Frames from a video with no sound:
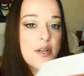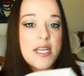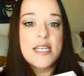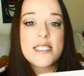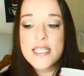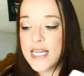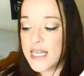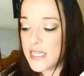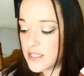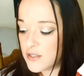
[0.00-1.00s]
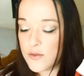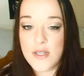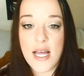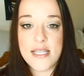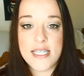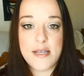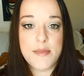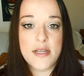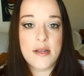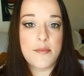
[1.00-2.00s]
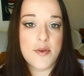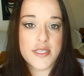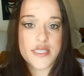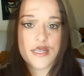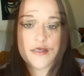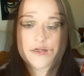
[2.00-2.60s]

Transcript: book is Keys to the Demon Prison.